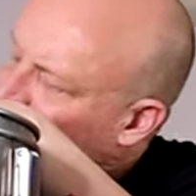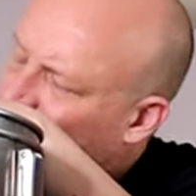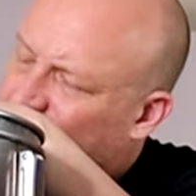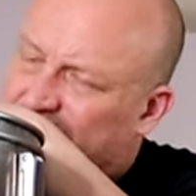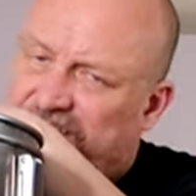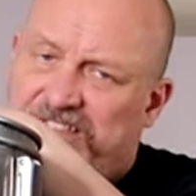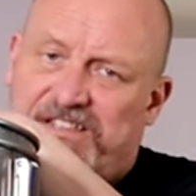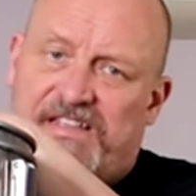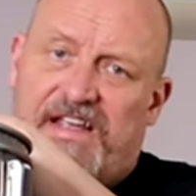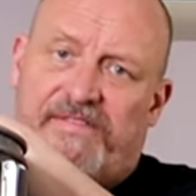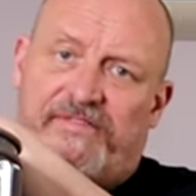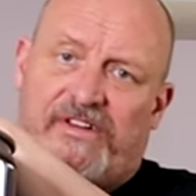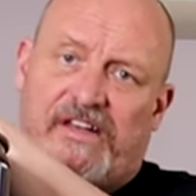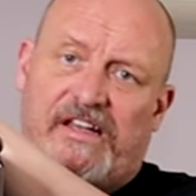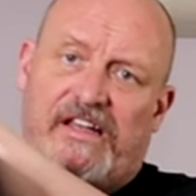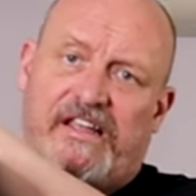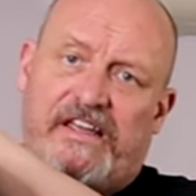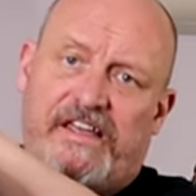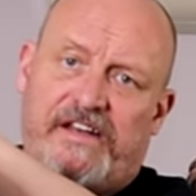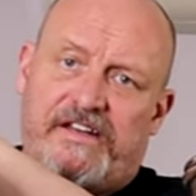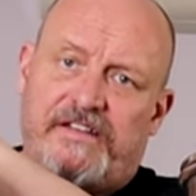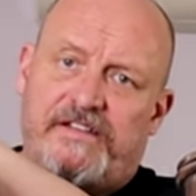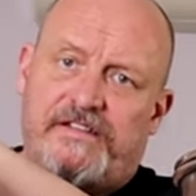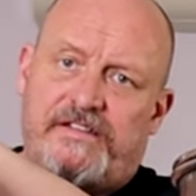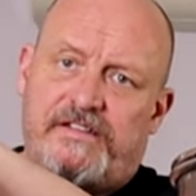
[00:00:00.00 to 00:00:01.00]
57
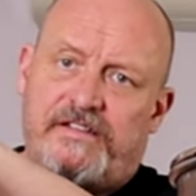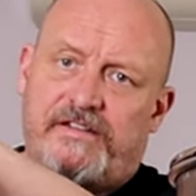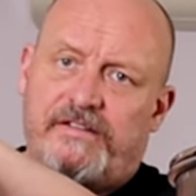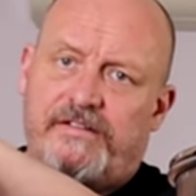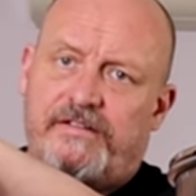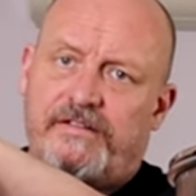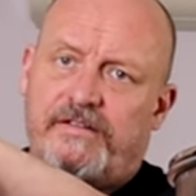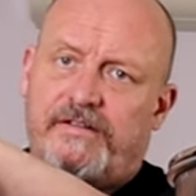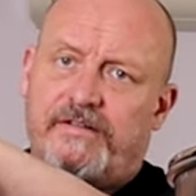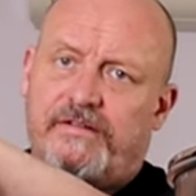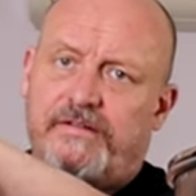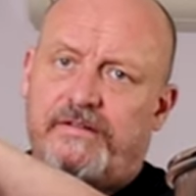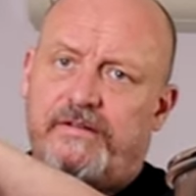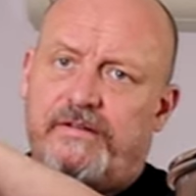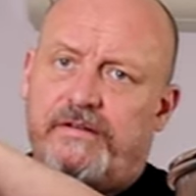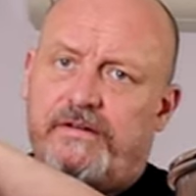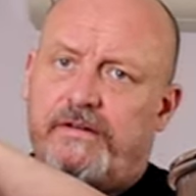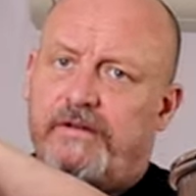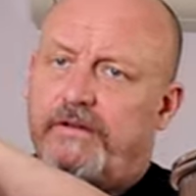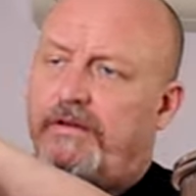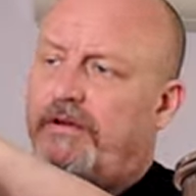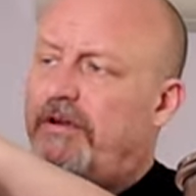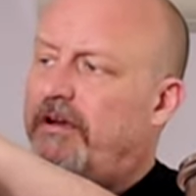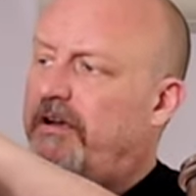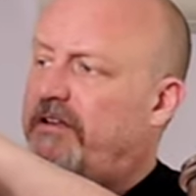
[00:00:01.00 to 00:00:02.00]
litres.
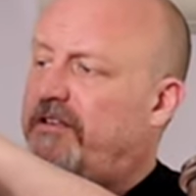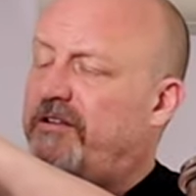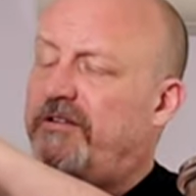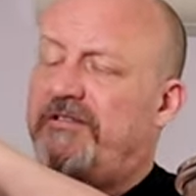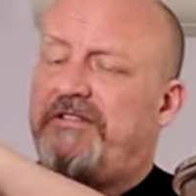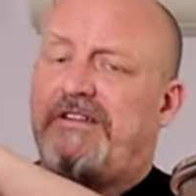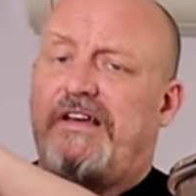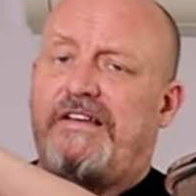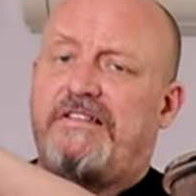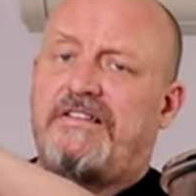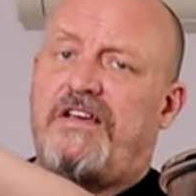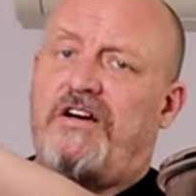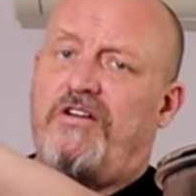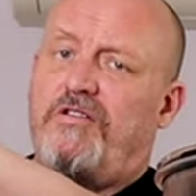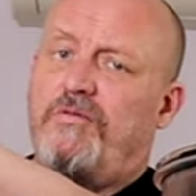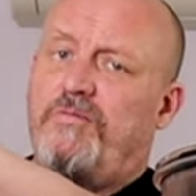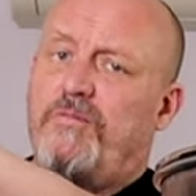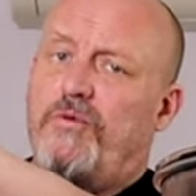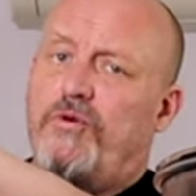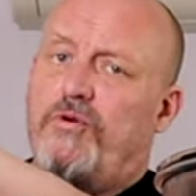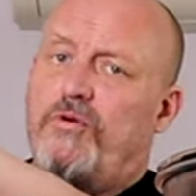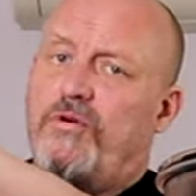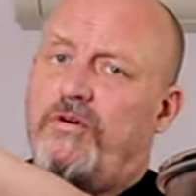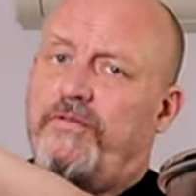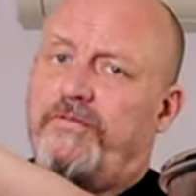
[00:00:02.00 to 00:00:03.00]
So it does hold
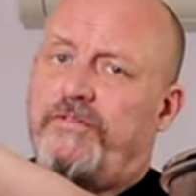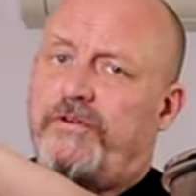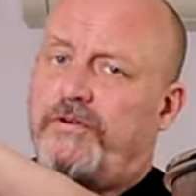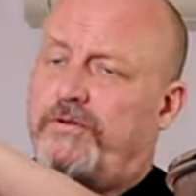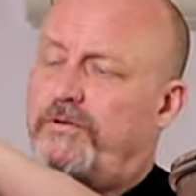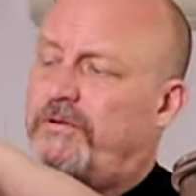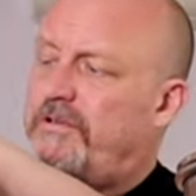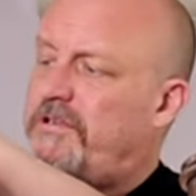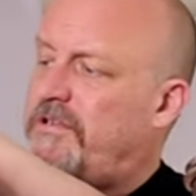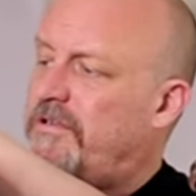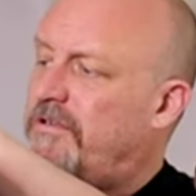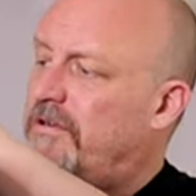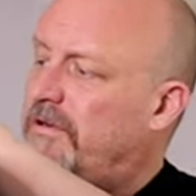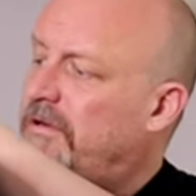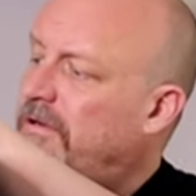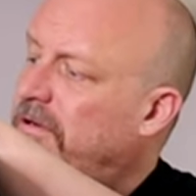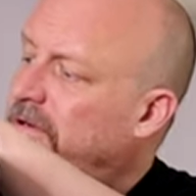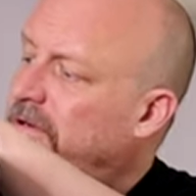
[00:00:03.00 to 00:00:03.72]
more, of course.